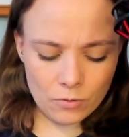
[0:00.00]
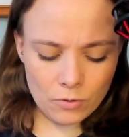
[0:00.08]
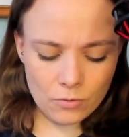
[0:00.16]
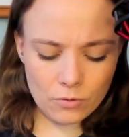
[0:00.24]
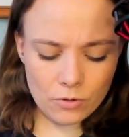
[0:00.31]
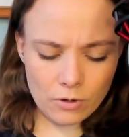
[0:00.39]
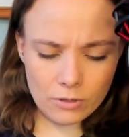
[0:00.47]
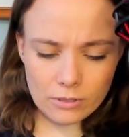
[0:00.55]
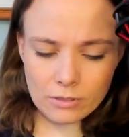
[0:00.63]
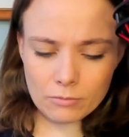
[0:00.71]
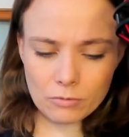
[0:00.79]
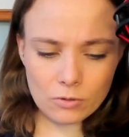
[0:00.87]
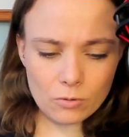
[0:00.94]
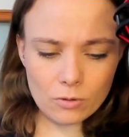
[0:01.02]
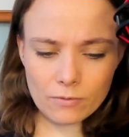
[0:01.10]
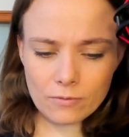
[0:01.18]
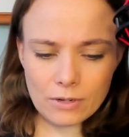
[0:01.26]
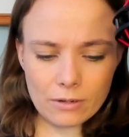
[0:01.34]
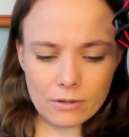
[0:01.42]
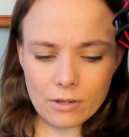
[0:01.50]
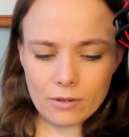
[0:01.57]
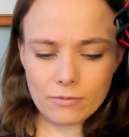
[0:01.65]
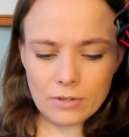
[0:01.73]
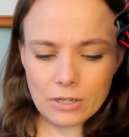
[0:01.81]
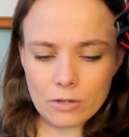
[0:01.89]
You got some sort of
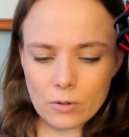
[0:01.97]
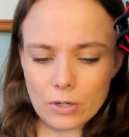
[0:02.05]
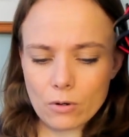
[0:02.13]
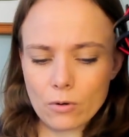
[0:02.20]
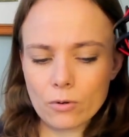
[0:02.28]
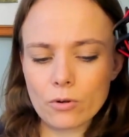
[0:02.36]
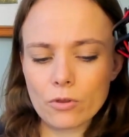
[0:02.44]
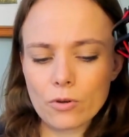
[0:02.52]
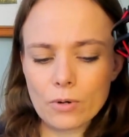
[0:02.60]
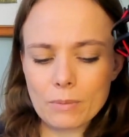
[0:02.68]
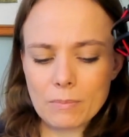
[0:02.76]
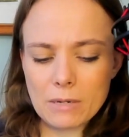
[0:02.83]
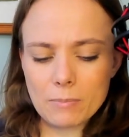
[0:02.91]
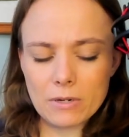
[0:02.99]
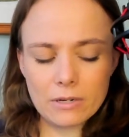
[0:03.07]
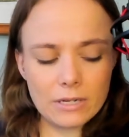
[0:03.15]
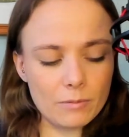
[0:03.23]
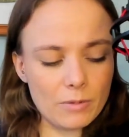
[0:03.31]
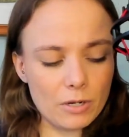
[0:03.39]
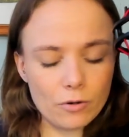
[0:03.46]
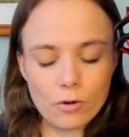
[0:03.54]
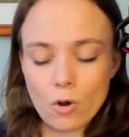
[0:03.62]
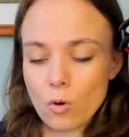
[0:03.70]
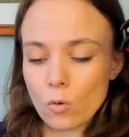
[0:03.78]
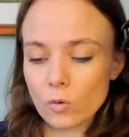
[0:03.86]
another thing going on, although it may be a little bit on
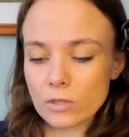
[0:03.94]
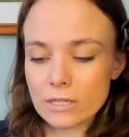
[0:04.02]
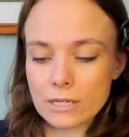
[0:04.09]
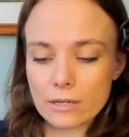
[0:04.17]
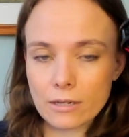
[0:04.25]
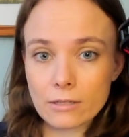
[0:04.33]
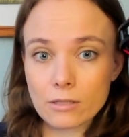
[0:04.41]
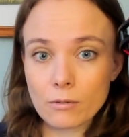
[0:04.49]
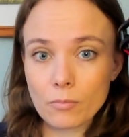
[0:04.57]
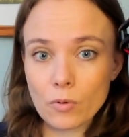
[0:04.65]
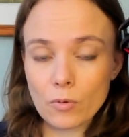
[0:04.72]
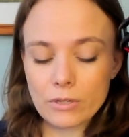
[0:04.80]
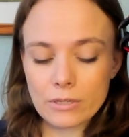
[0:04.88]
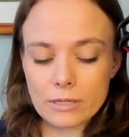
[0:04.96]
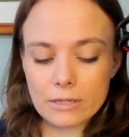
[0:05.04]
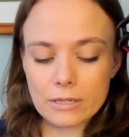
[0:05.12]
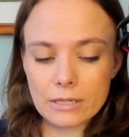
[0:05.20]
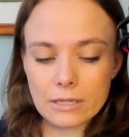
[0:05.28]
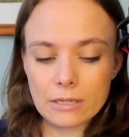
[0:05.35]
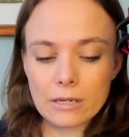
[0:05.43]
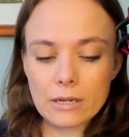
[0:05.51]
hold here at some point here in